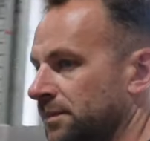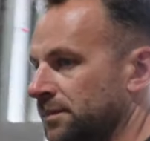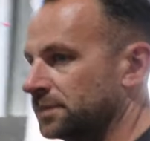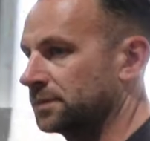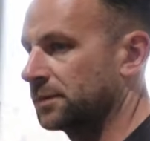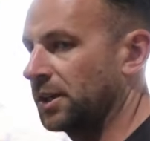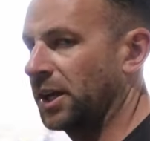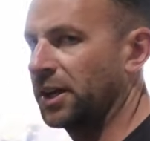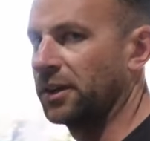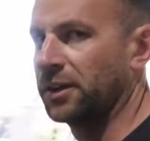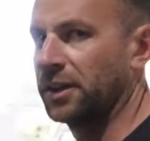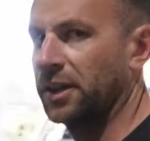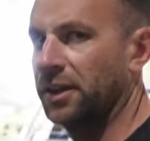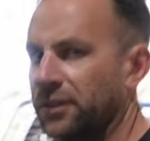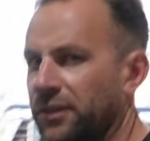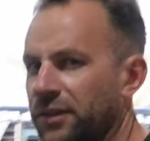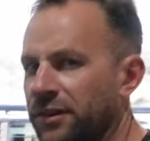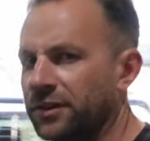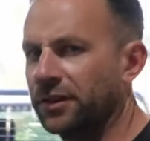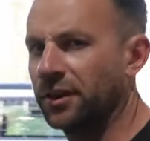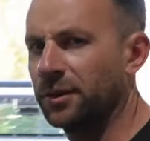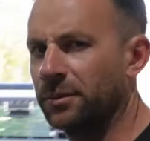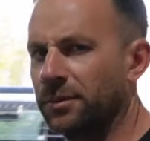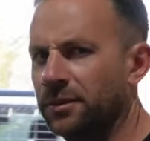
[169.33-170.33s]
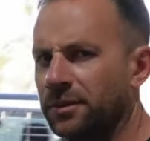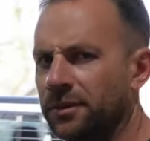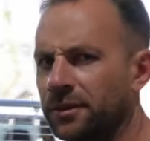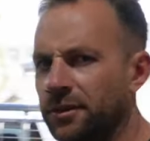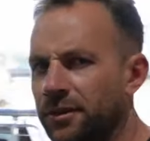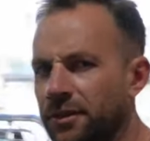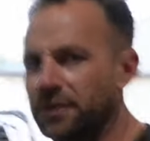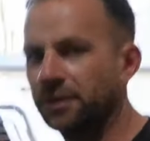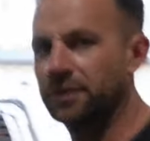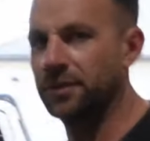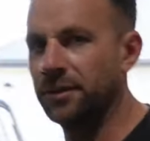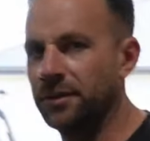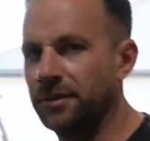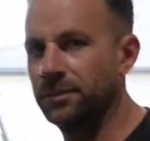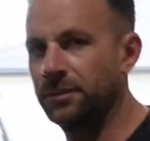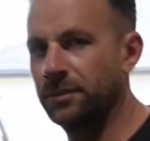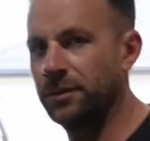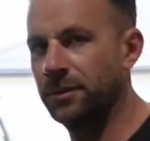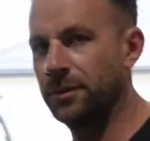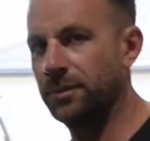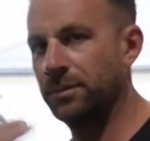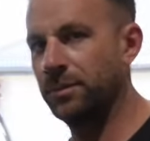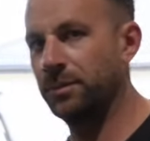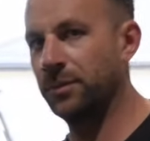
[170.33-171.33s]
Hang on, how's this open? It
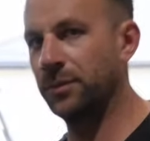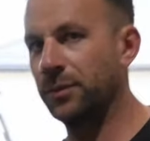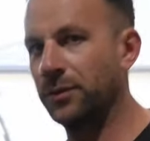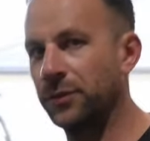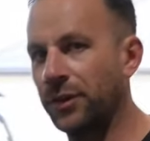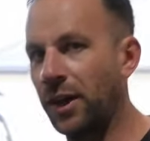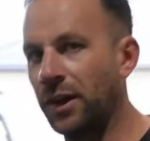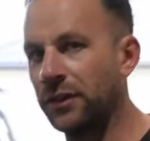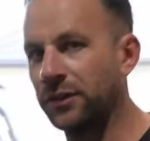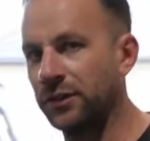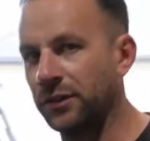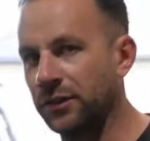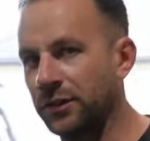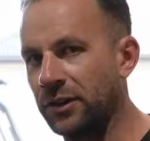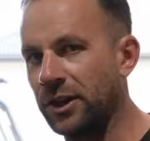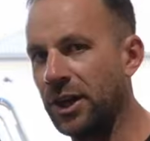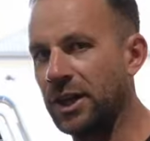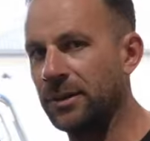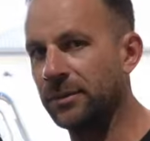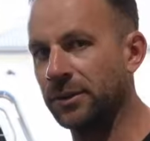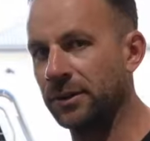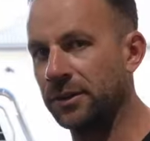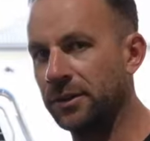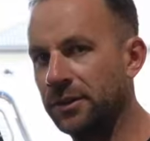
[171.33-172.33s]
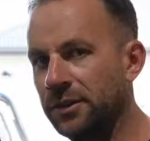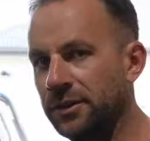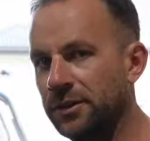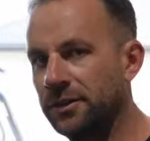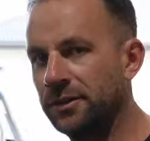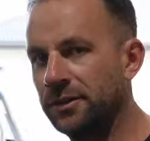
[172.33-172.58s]
stays as glam, doesn't it?